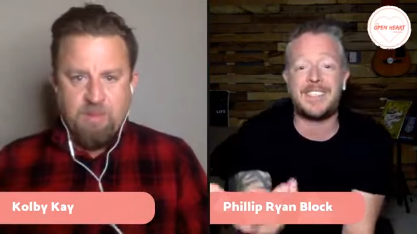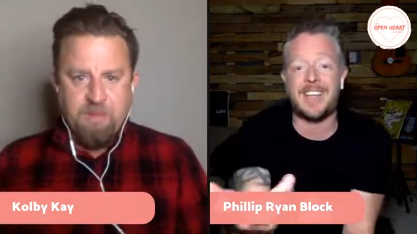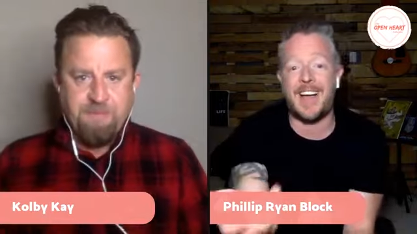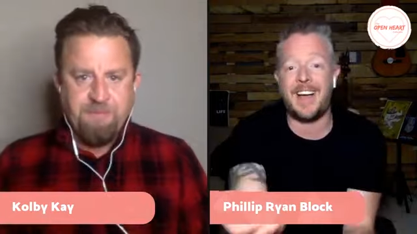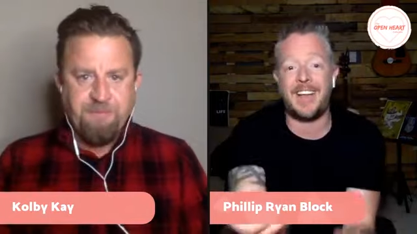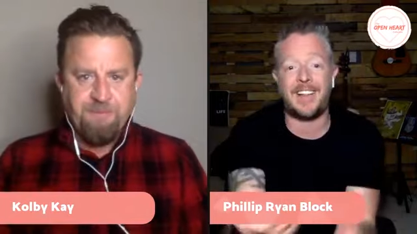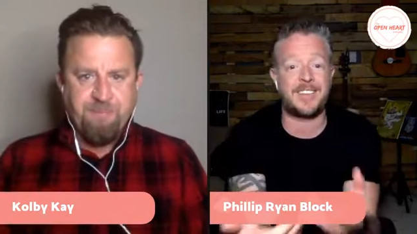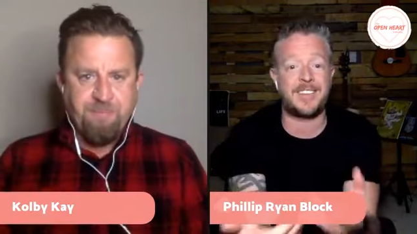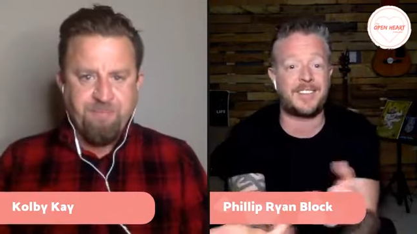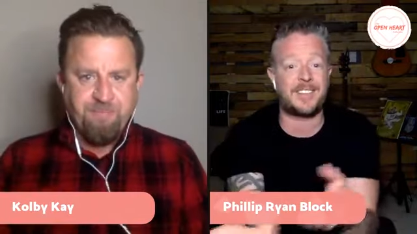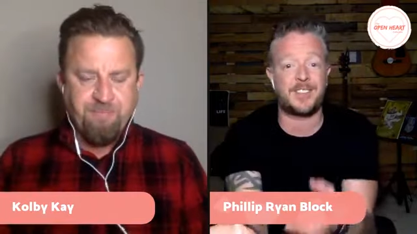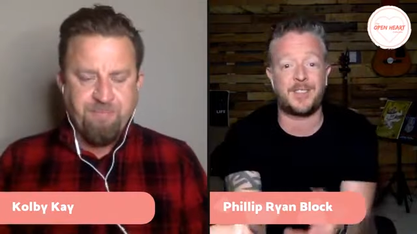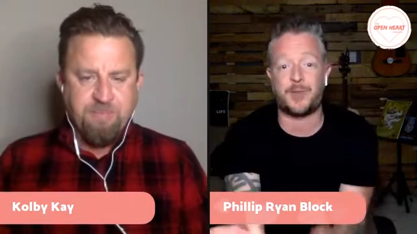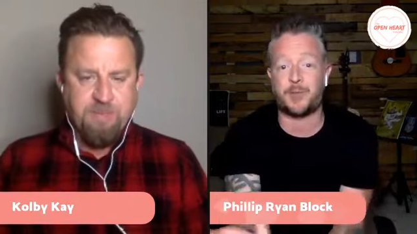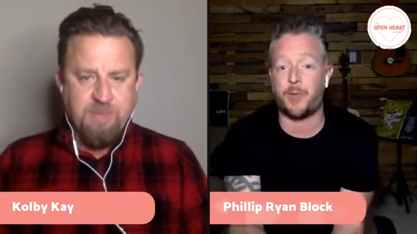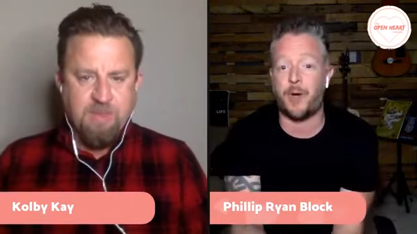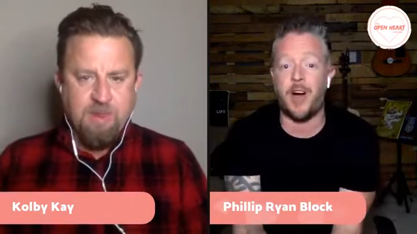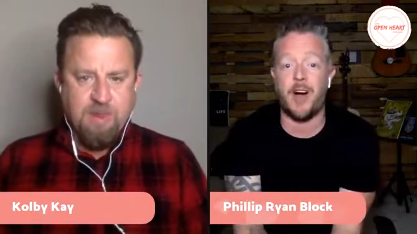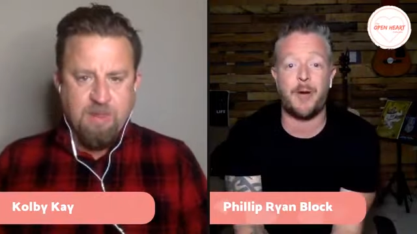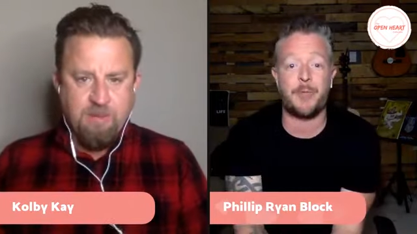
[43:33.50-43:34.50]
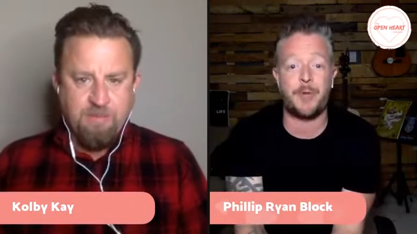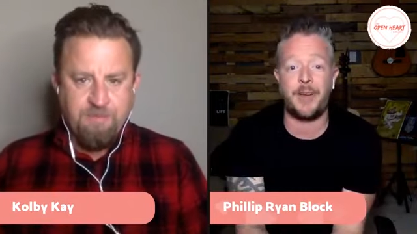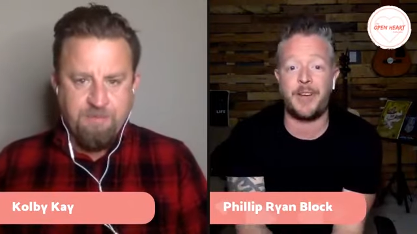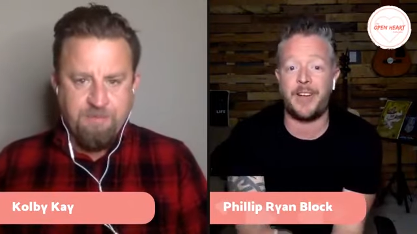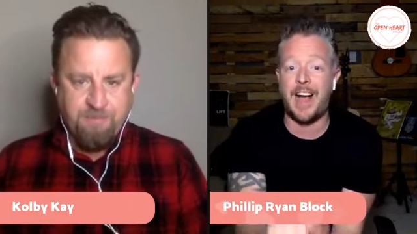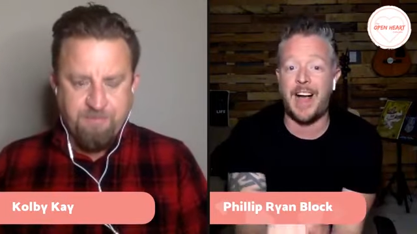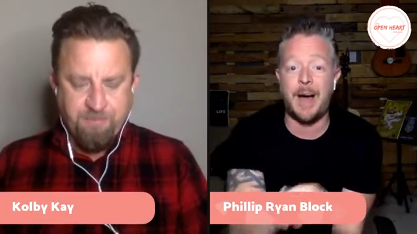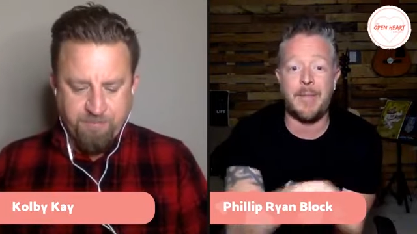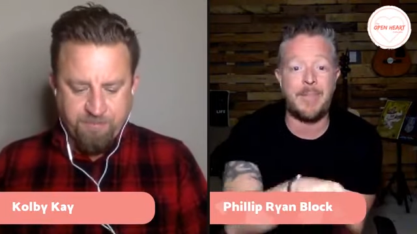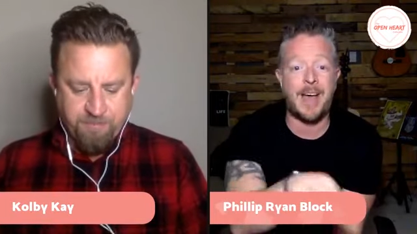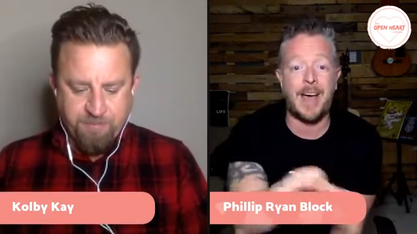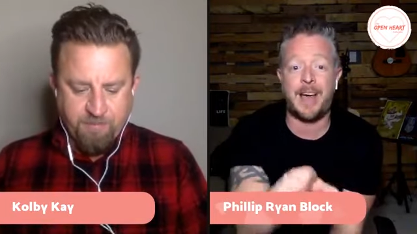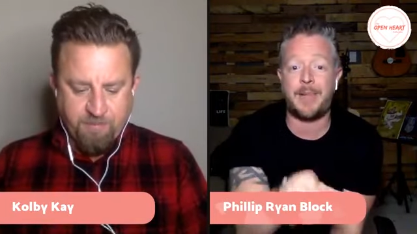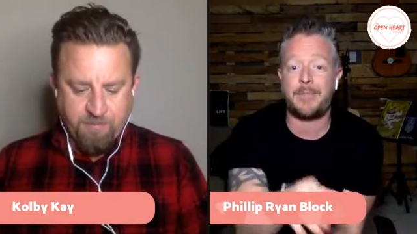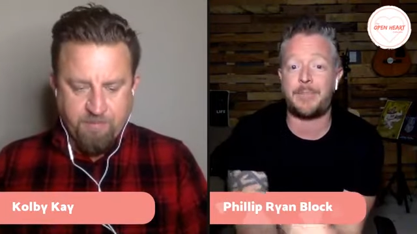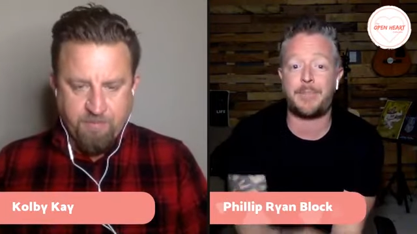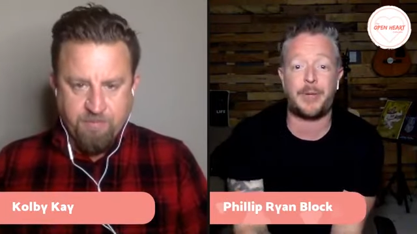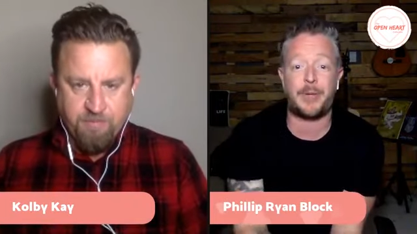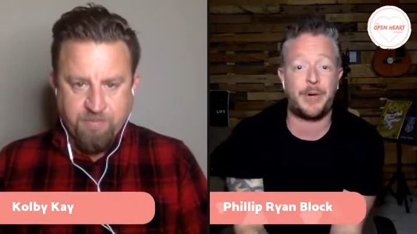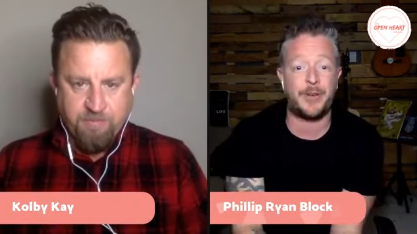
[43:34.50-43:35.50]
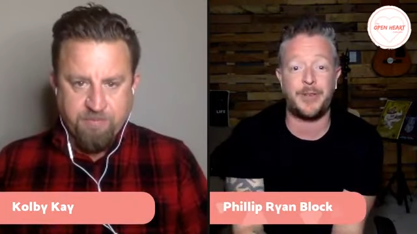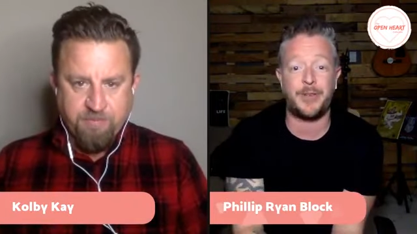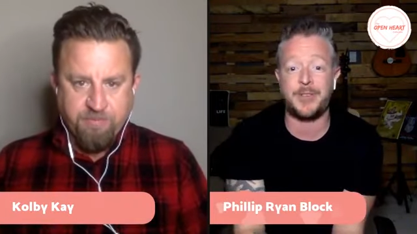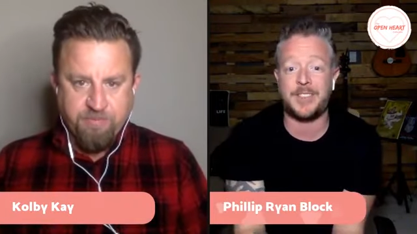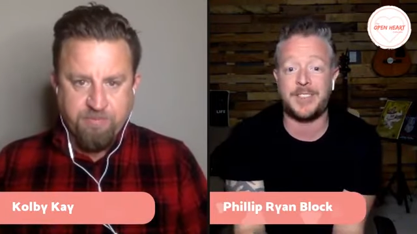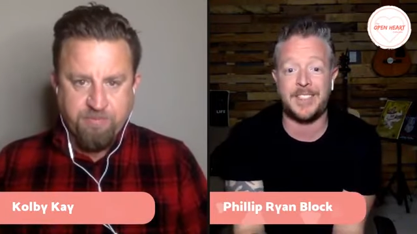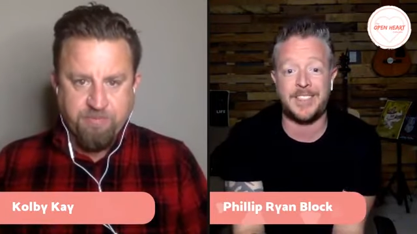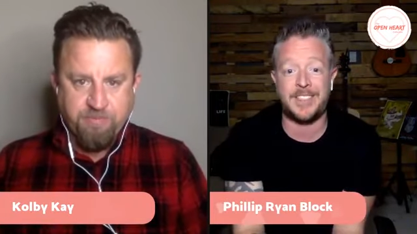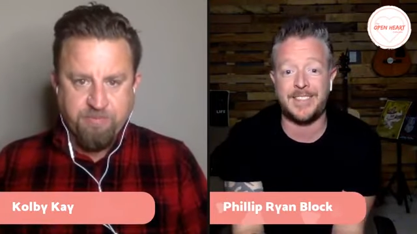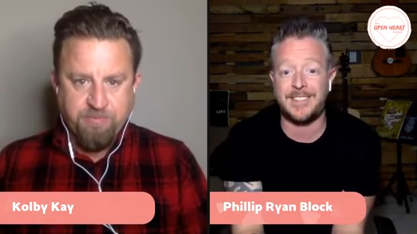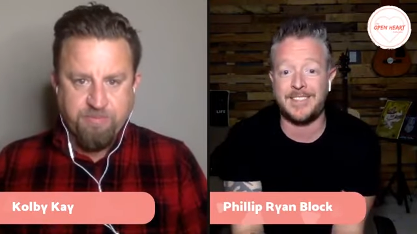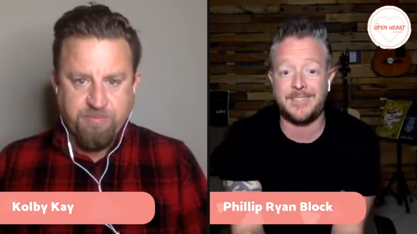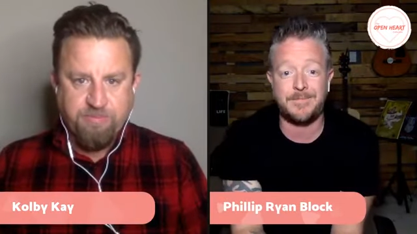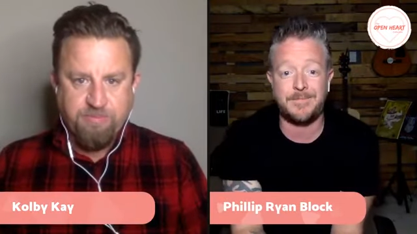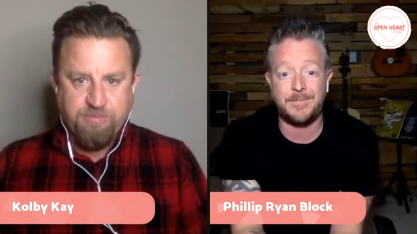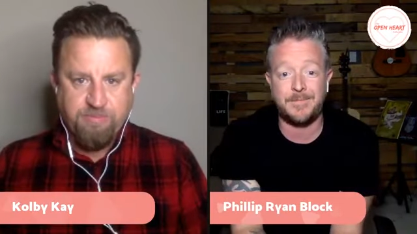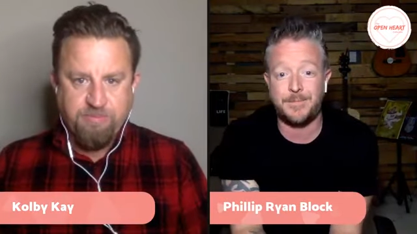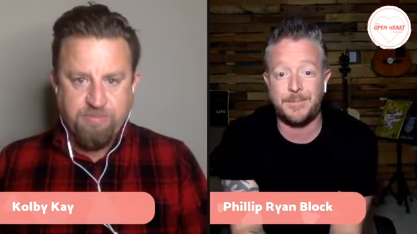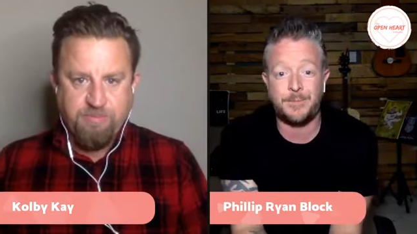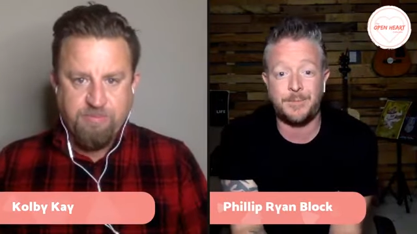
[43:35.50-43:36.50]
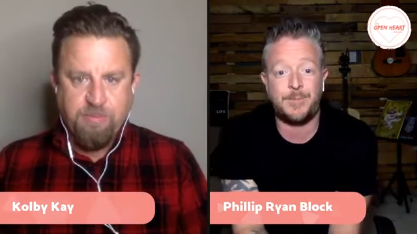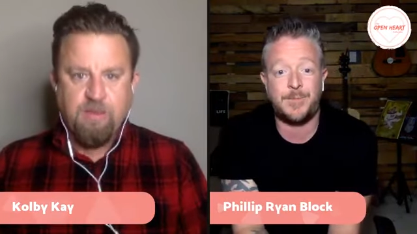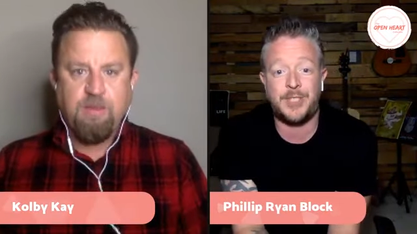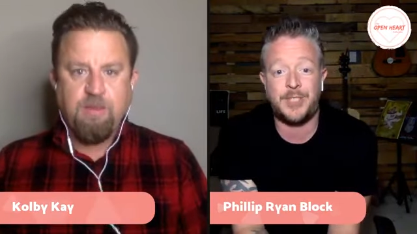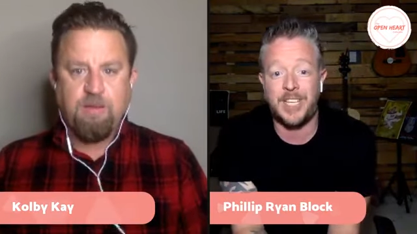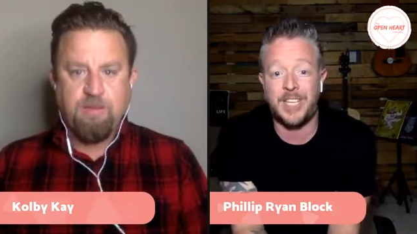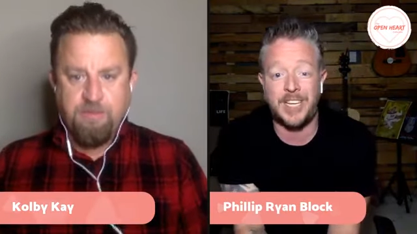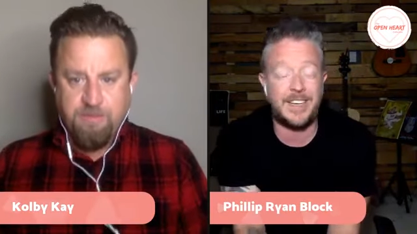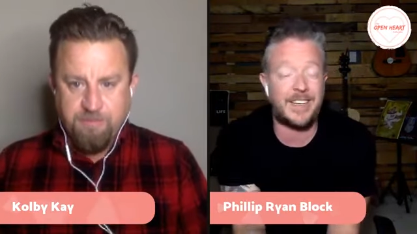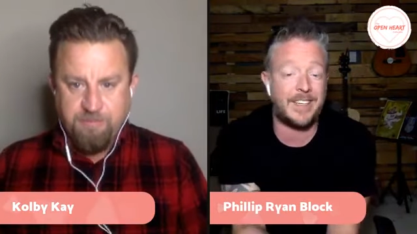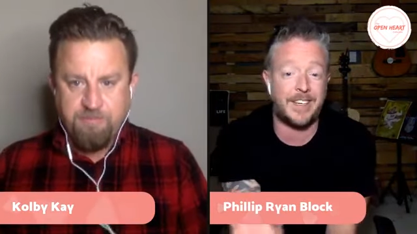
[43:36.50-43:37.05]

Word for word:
Speaker 1: style is this raw, real. I'm not producing shit.